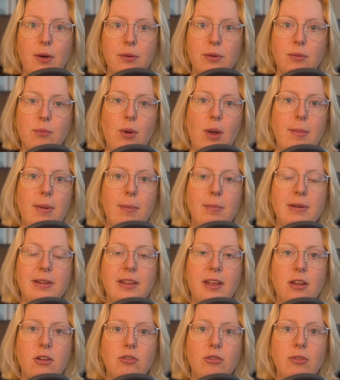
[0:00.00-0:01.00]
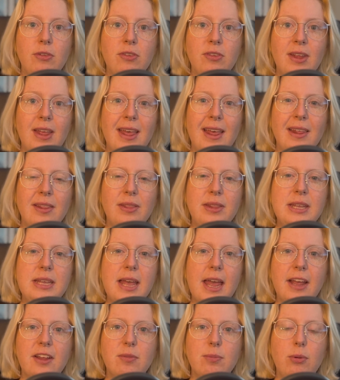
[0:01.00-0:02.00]
in web applications,
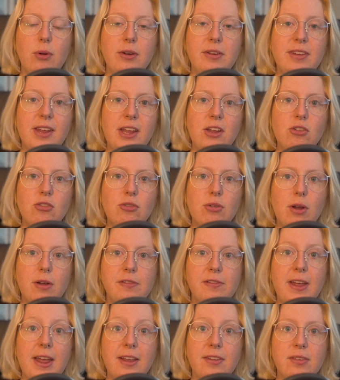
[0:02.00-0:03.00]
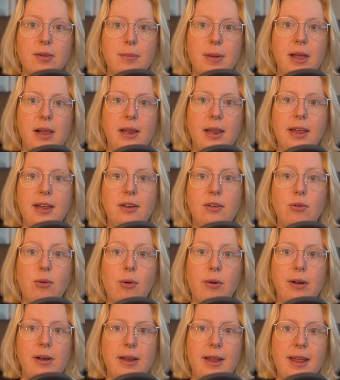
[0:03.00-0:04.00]
the exploitation of XML
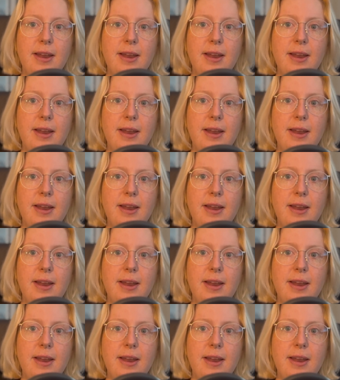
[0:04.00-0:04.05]
internal